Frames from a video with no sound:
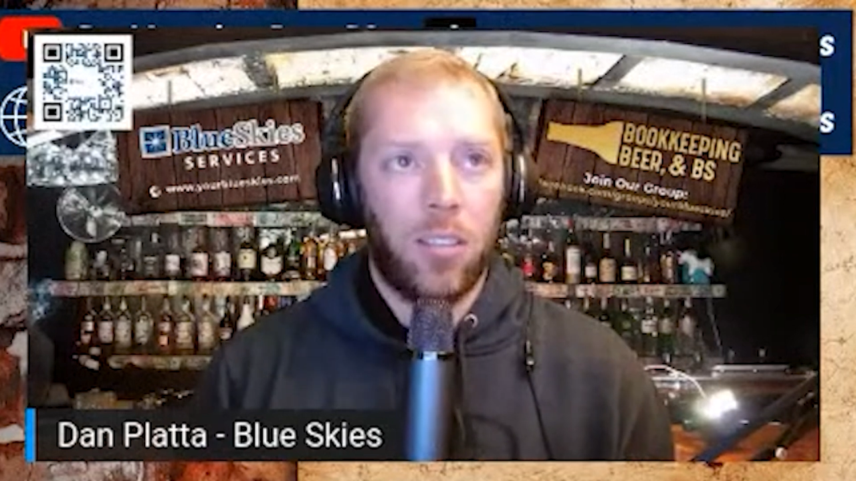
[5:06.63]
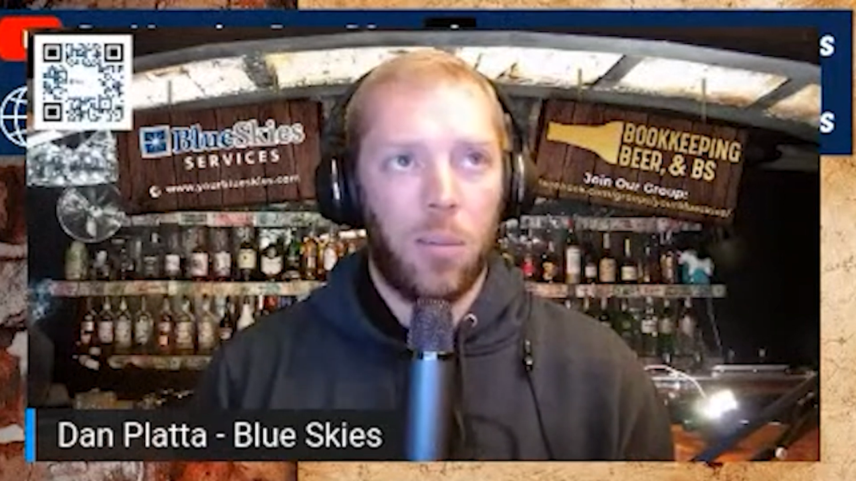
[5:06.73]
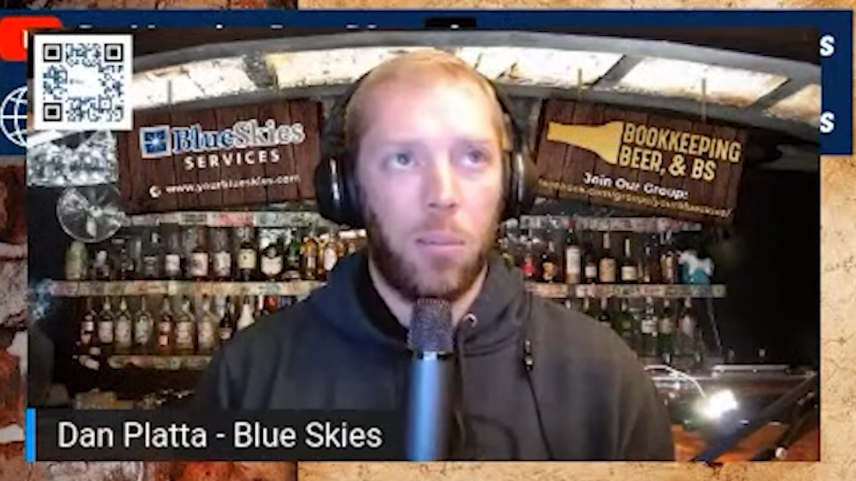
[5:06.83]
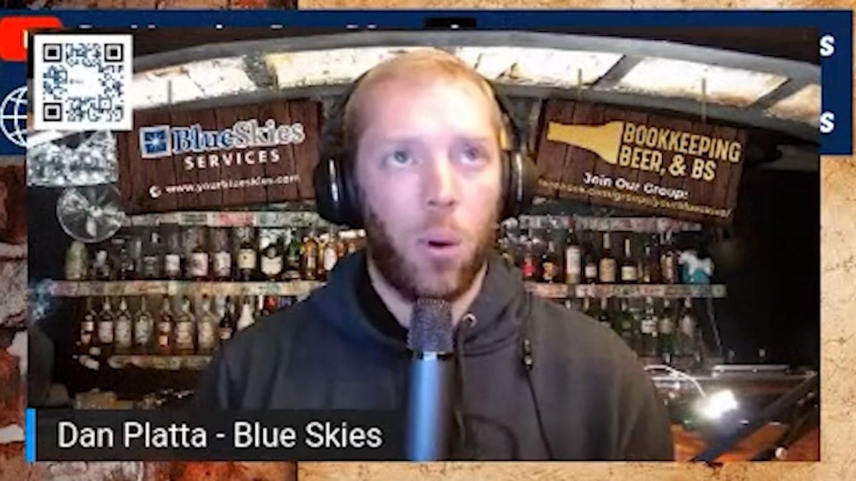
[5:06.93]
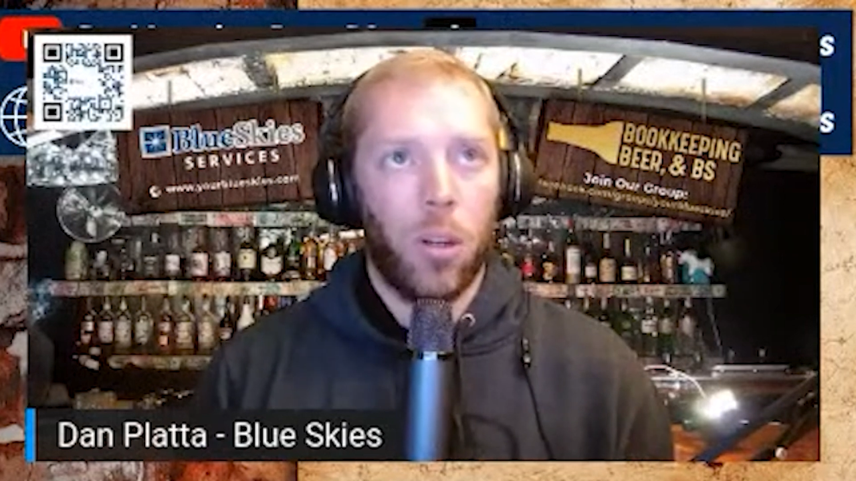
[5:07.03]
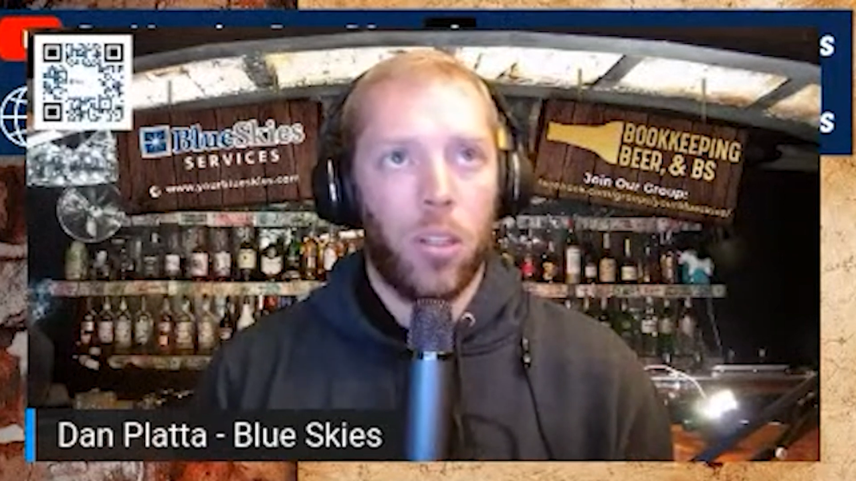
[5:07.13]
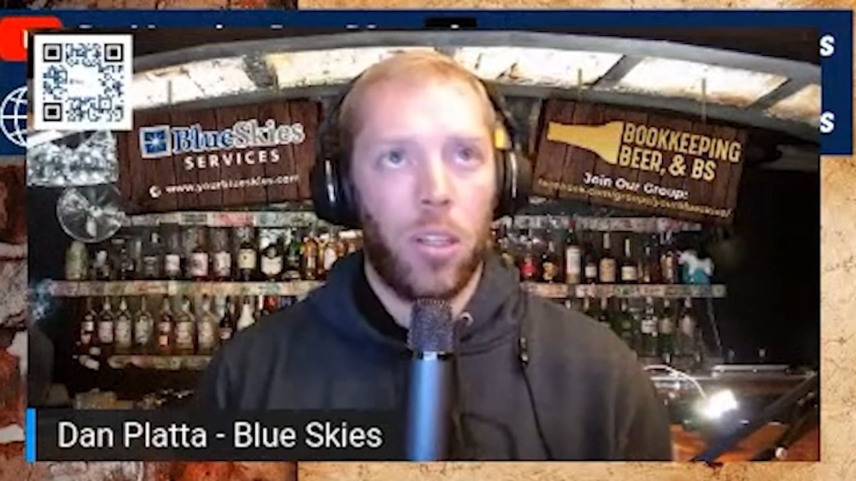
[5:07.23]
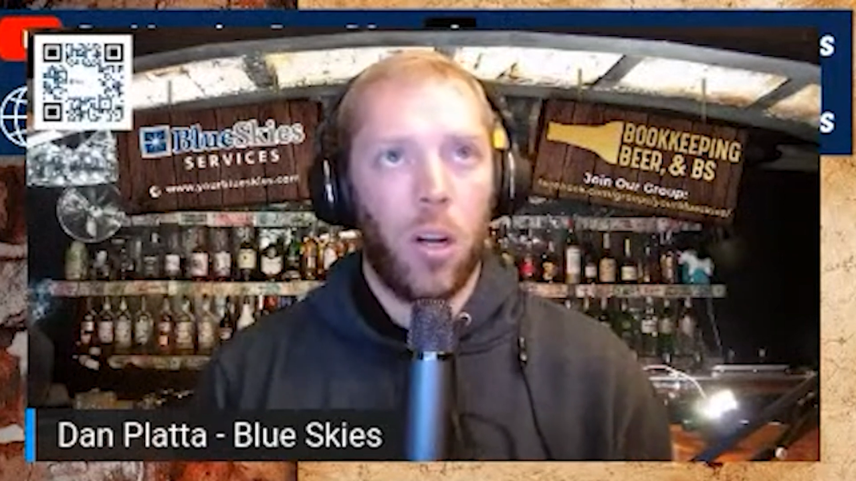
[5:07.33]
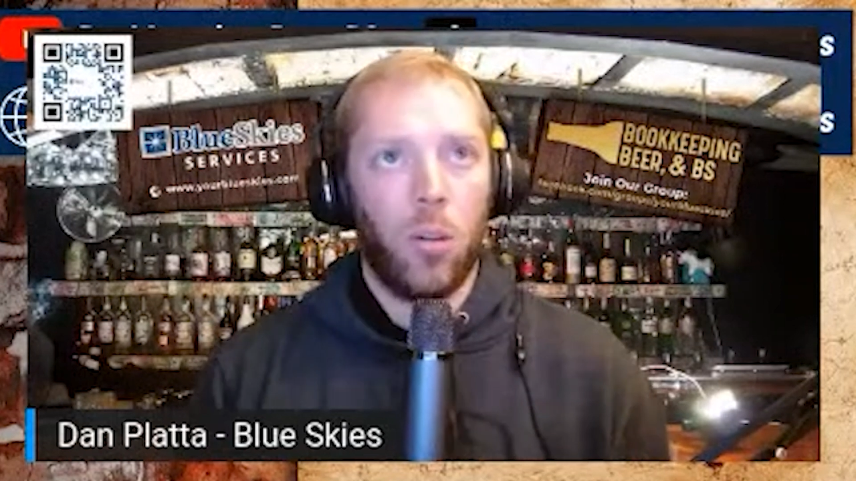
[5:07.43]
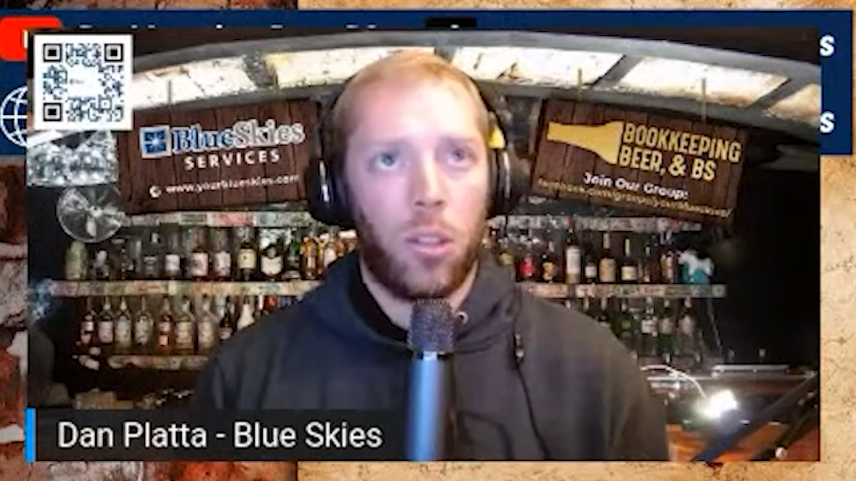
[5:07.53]
important to
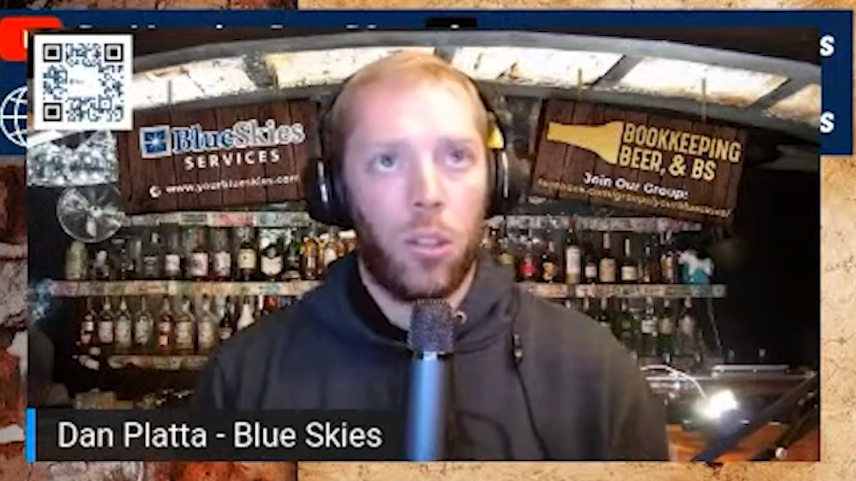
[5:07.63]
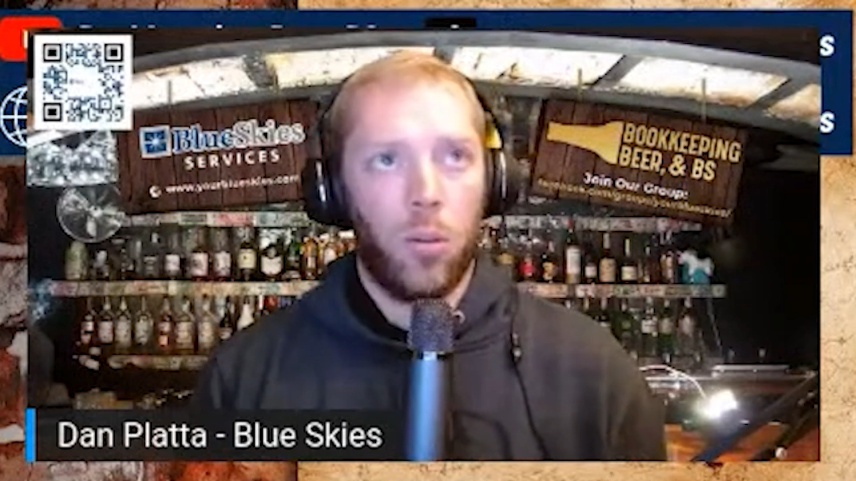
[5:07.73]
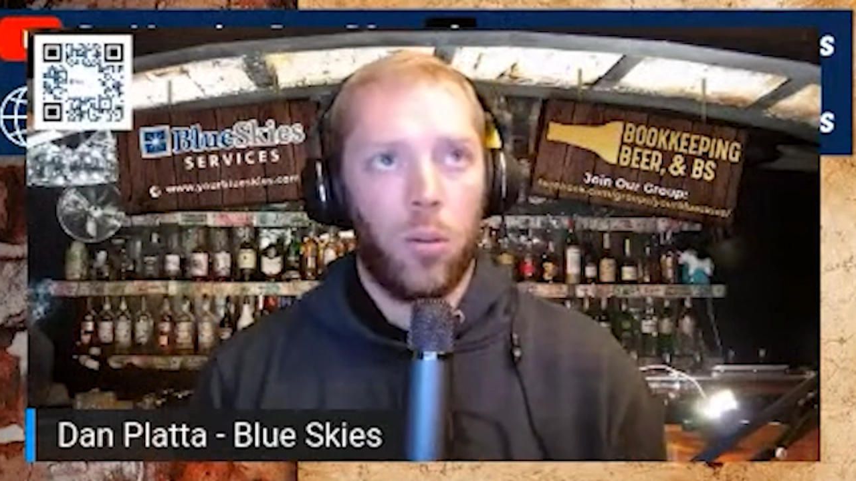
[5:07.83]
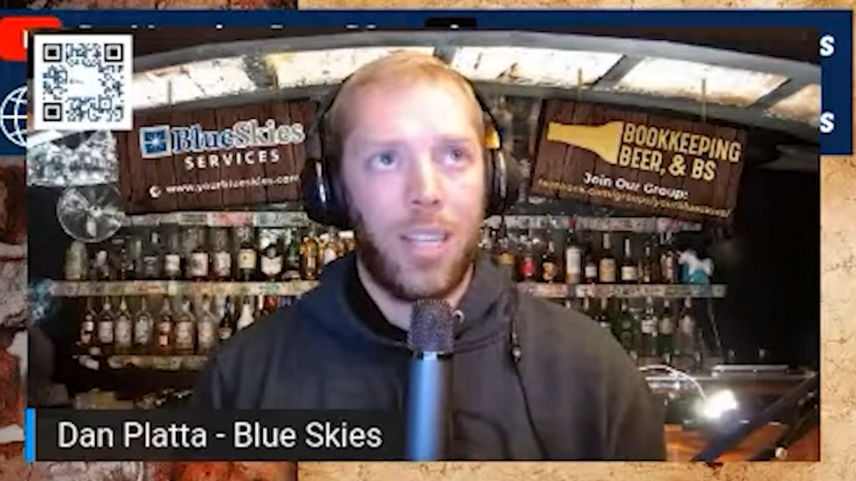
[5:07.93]
note too